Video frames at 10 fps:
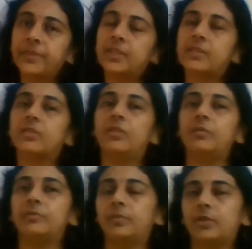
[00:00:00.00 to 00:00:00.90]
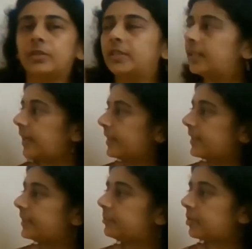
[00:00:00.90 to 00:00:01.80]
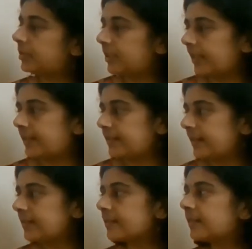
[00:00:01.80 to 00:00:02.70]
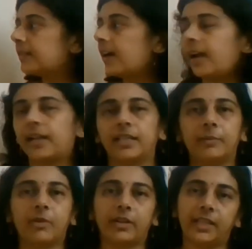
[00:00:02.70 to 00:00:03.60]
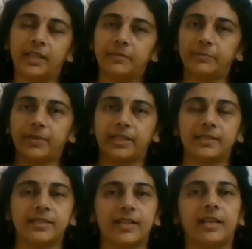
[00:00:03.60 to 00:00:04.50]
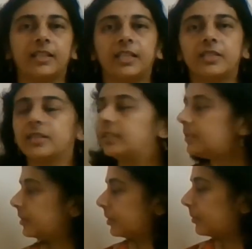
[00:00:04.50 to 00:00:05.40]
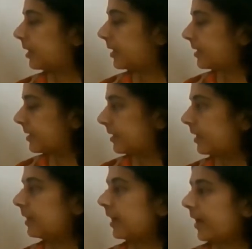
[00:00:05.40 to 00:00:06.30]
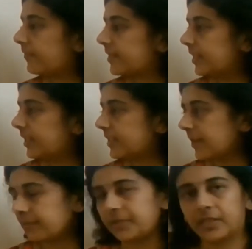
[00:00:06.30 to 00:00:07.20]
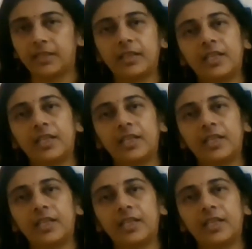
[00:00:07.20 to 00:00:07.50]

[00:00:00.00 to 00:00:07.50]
So in both the cases, antibody brings antigen towards the Fc receptor.